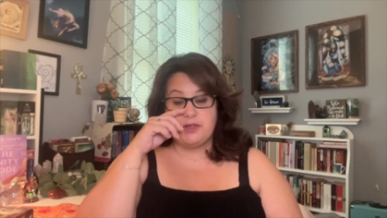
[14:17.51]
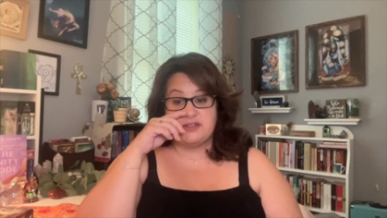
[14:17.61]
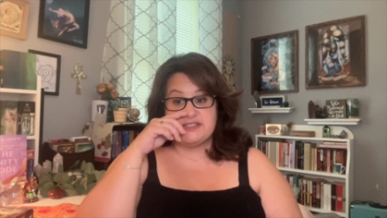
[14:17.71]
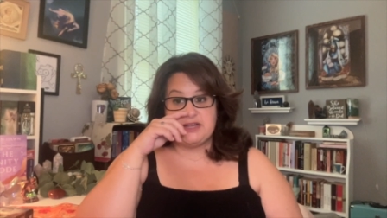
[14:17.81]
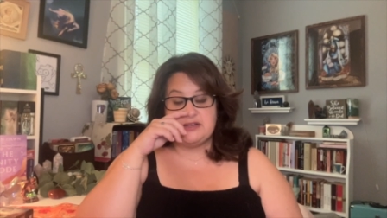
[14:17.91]

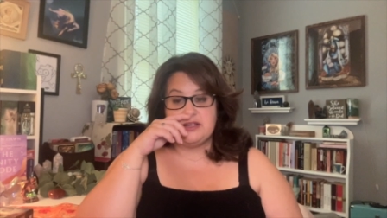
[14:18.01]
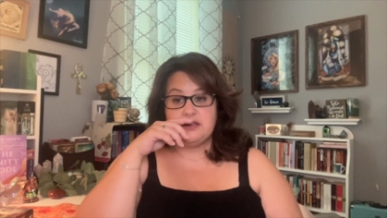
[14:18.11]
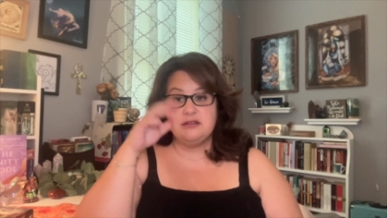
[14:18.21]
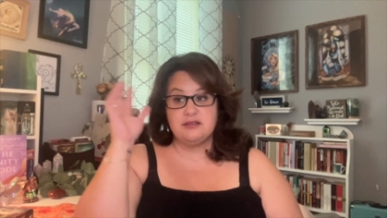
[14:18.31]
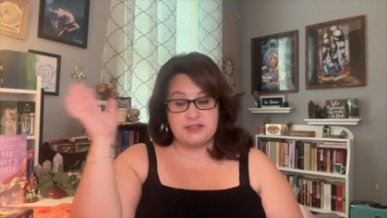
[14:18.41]
on
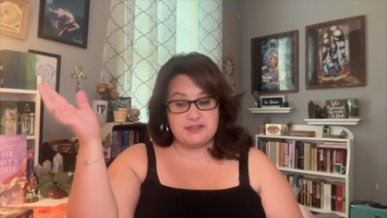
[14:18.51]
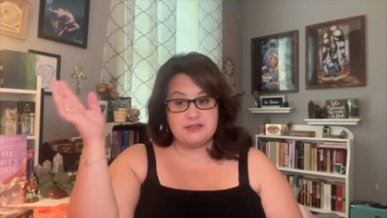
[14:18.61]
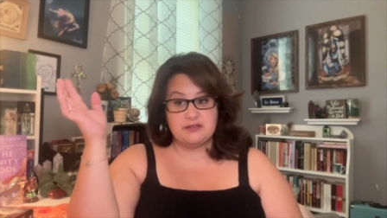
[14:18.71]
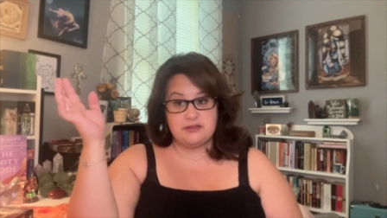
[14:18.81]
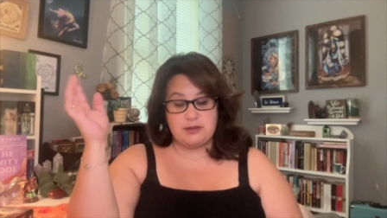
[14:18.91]
Sunday, this
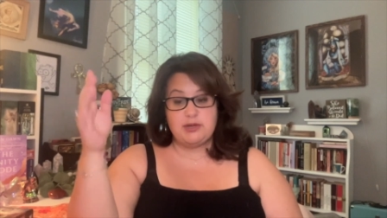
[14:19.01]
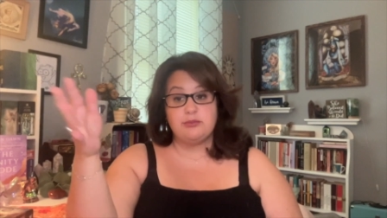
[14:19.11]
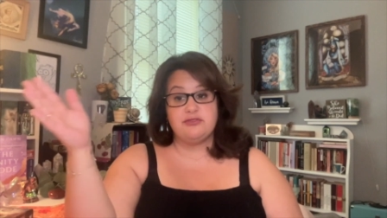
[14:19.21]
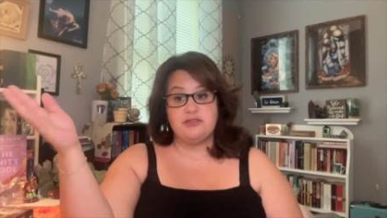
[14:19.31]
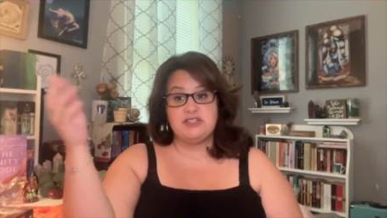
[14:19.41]

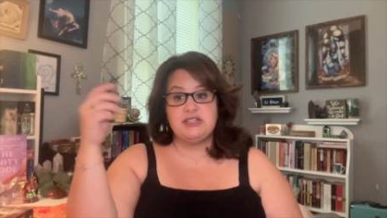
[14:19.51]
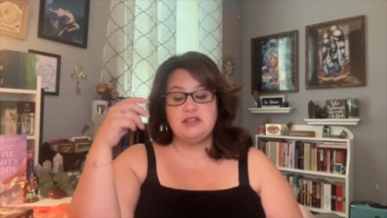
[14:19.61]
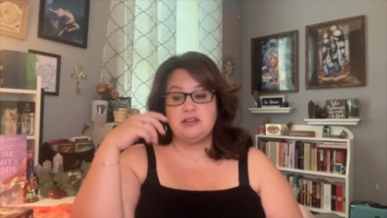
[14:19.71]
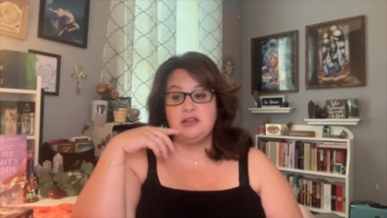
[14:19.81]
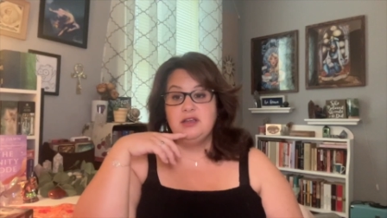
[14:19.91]
September 15th,